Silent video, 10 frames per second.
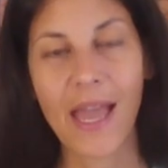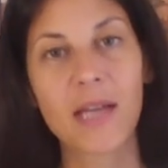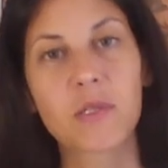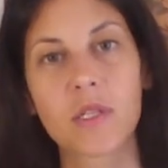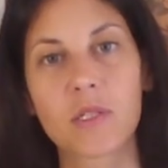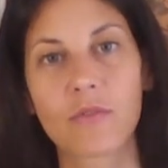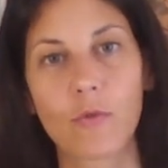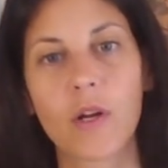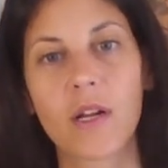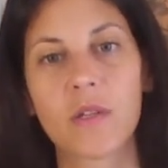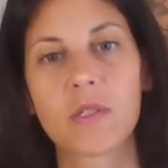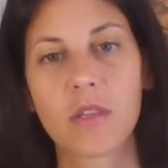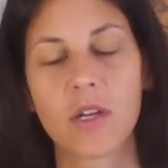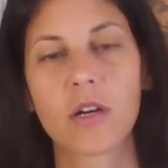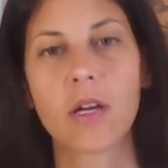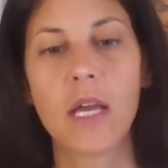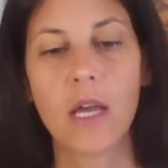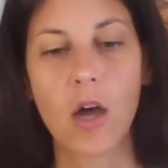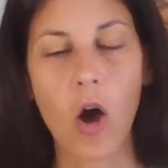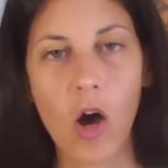essence of what it is that they're
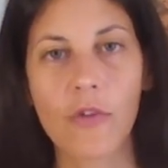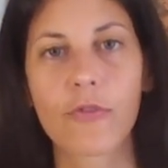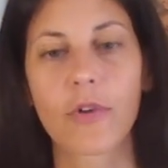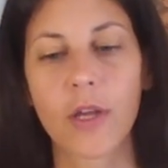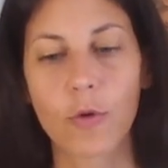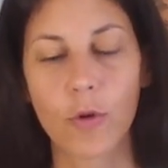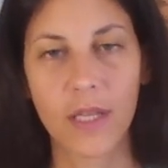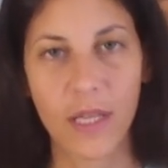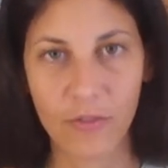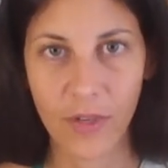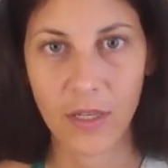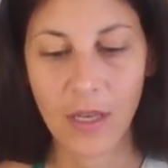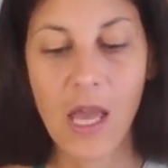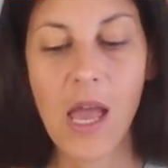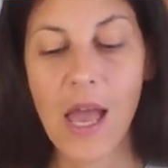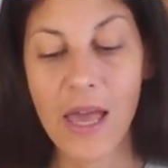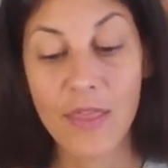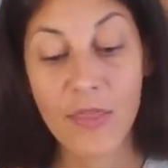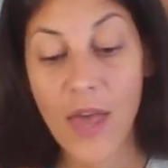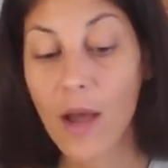offering or giving.
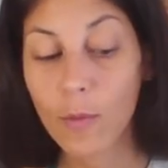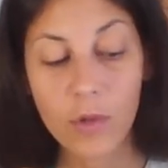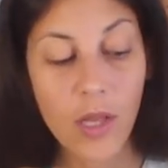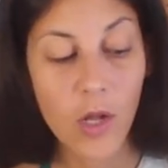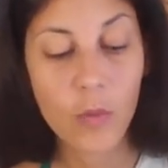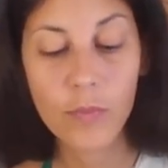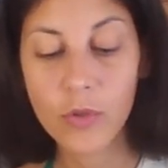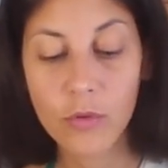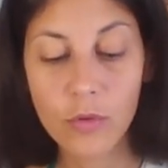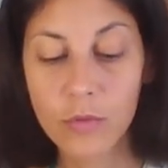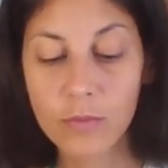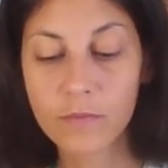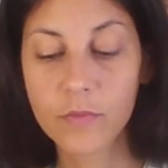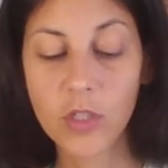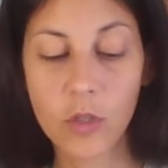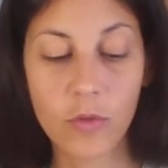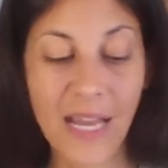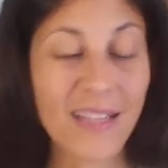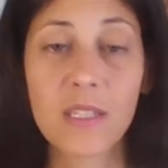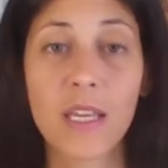And that will help you, you know,
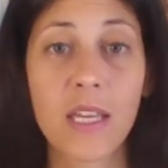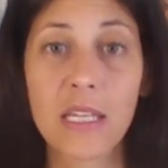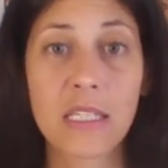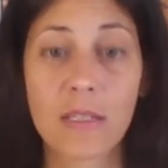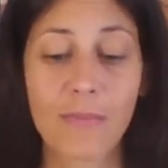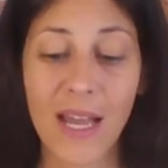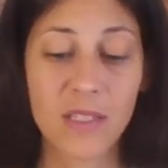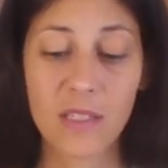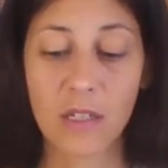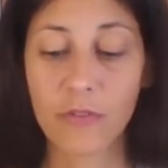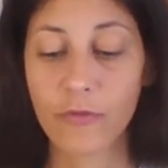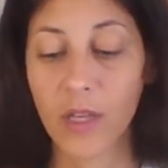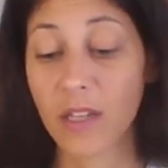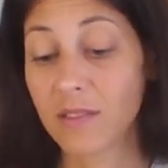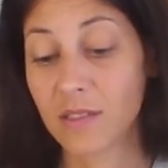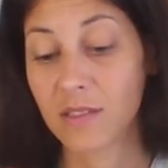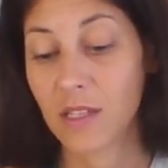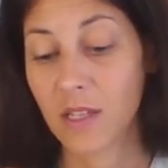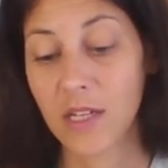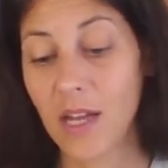not say yes to bad stuff and,
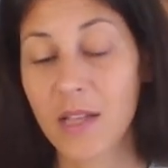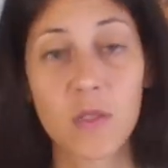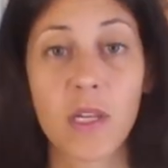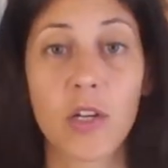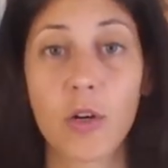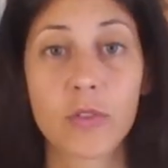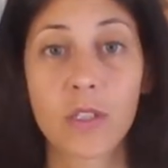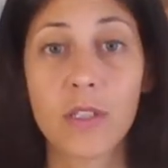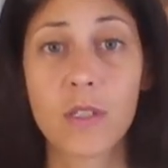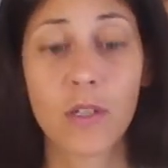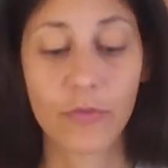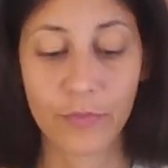and not say no to good stuff.